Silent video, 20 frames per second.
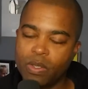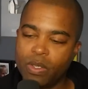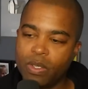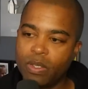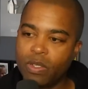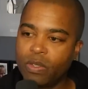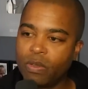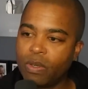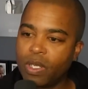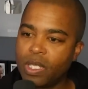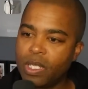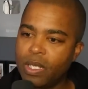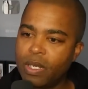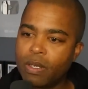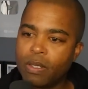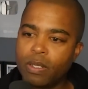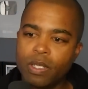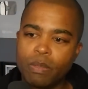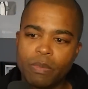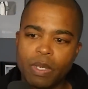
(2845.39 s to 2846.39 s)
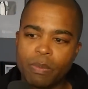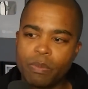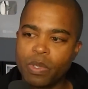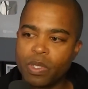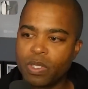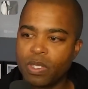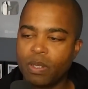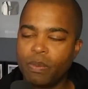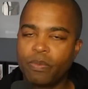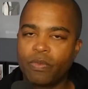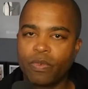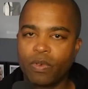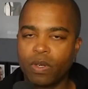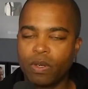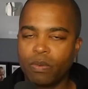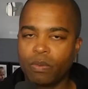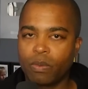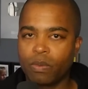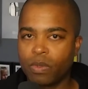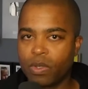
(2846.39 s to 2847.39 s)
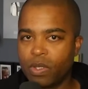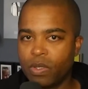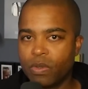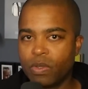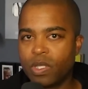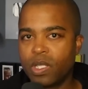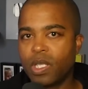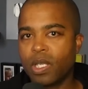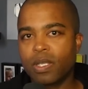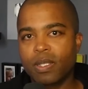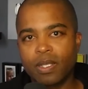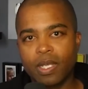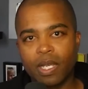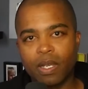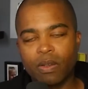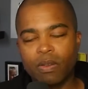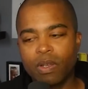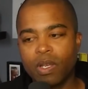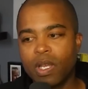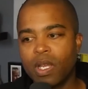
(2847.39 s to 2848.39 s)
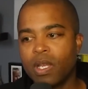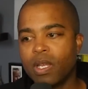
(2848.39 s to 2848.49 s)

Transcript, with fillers: You can do a yearly membership for a huge discount.